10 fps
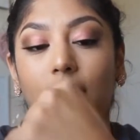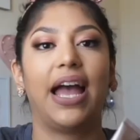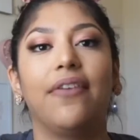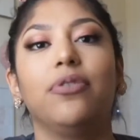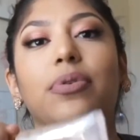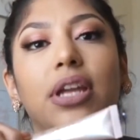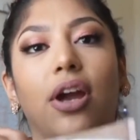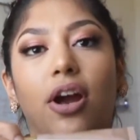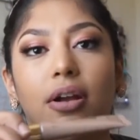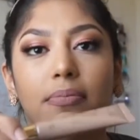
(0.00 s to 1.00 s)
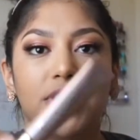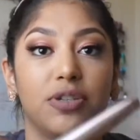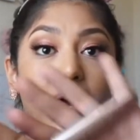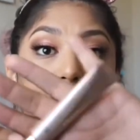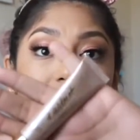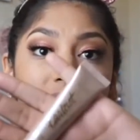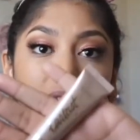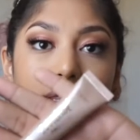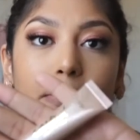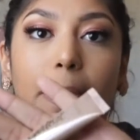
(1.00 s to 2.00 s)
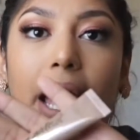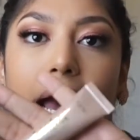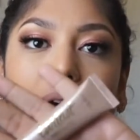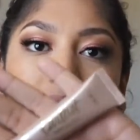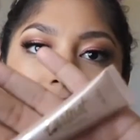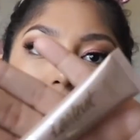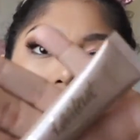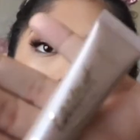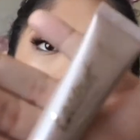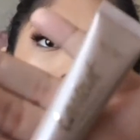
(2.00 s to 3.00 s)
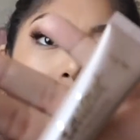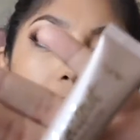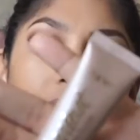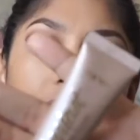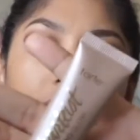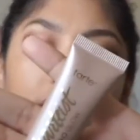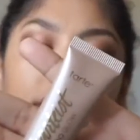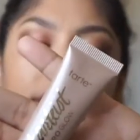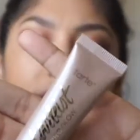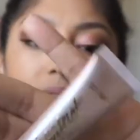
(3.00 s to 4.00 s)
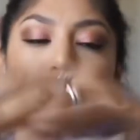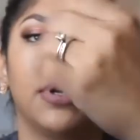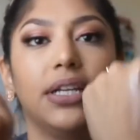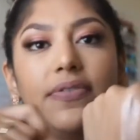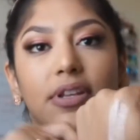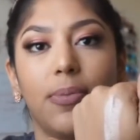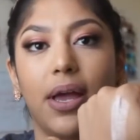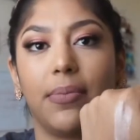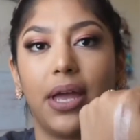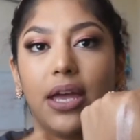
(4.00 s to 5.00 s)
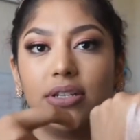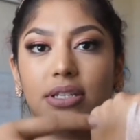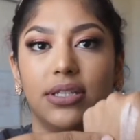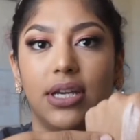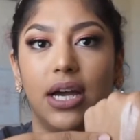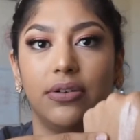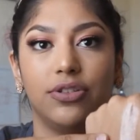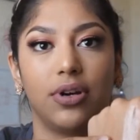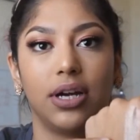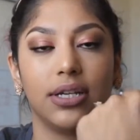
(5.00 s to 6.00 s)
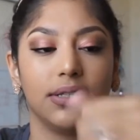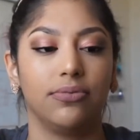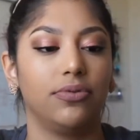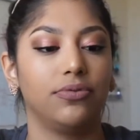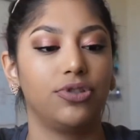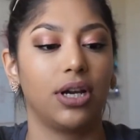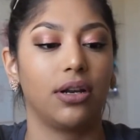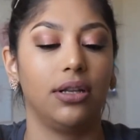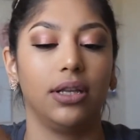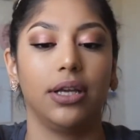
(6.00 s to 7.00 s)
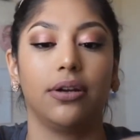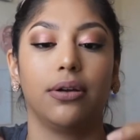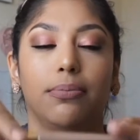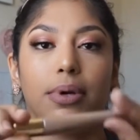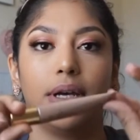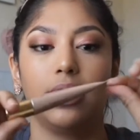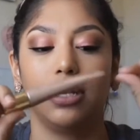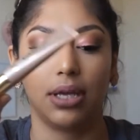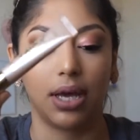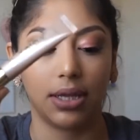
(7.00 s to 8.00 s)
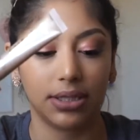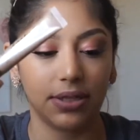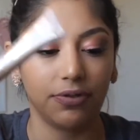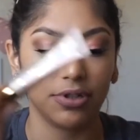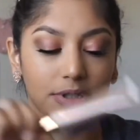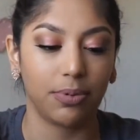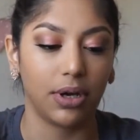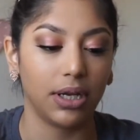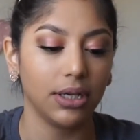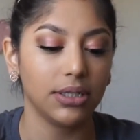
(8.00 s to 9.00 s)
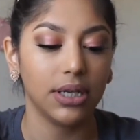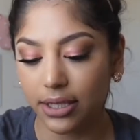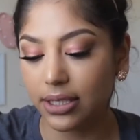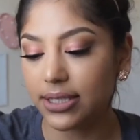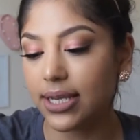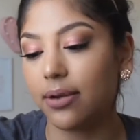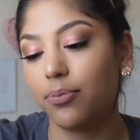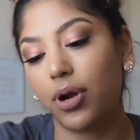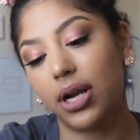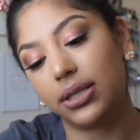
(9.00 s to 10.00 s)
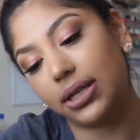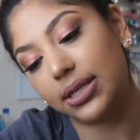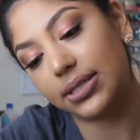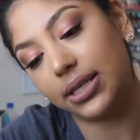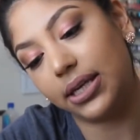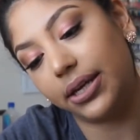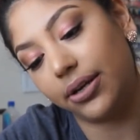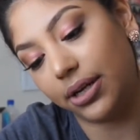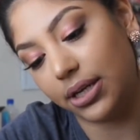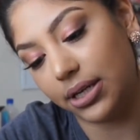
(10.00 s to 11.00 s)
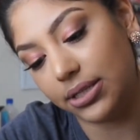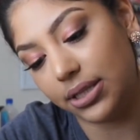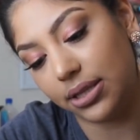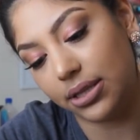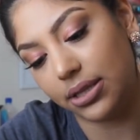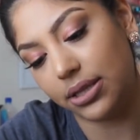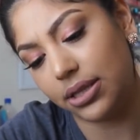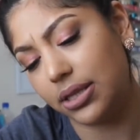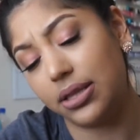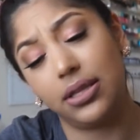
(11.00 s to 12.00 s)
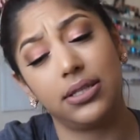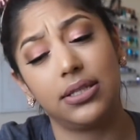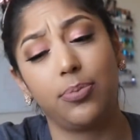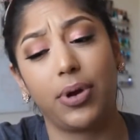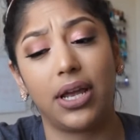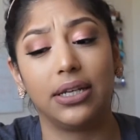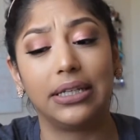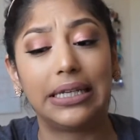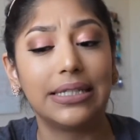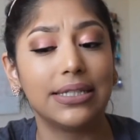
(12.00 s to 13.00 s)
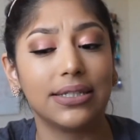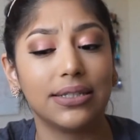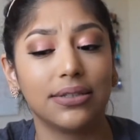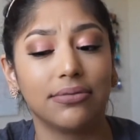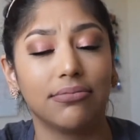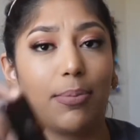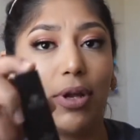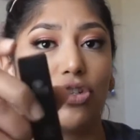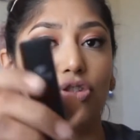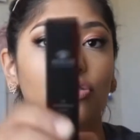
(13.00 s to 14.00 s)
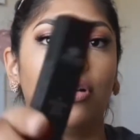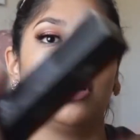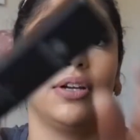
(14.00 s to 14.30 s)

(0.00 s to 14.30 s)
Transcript: I haven't really heard much about this in the past, but I'm going to leave it on the back of my hand just to see how it dries, and we'll check on it later. But yeah, that's the first product. And then the second product that I see here is, this is the brand Adis. I'm not sure